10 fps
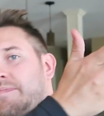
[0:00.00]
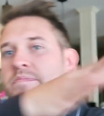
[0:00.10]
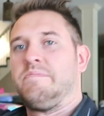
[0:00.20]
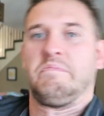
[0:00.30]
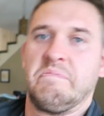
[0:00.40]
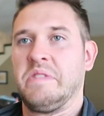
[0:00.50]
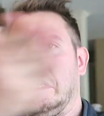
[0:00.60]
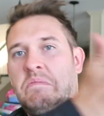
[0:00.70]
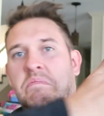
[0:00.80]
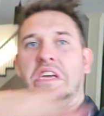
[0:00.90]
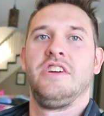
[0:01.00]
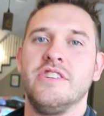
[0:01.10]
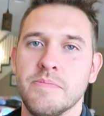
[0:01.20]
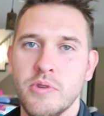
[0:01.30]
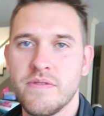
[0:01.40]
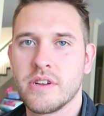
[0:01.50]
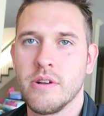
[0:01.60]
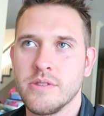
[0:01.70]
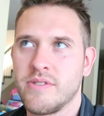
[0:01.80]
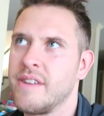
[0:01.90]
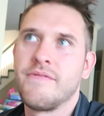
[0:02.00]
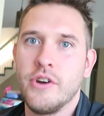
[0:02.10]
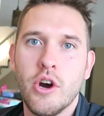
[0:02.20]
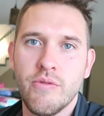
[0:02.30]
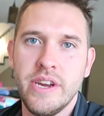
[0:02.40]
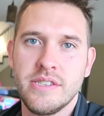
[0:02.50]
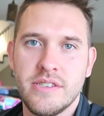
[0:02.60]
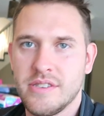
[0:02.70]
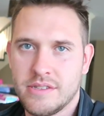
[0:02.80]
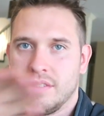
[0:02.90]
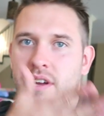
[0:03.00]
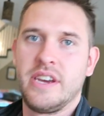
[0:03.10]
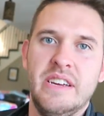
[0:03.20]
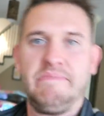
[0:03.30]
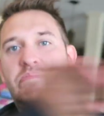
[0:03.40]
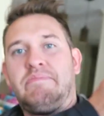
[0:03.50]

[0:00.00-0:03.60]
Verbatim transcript: and you just move the clothes around for no reason, just to look at it.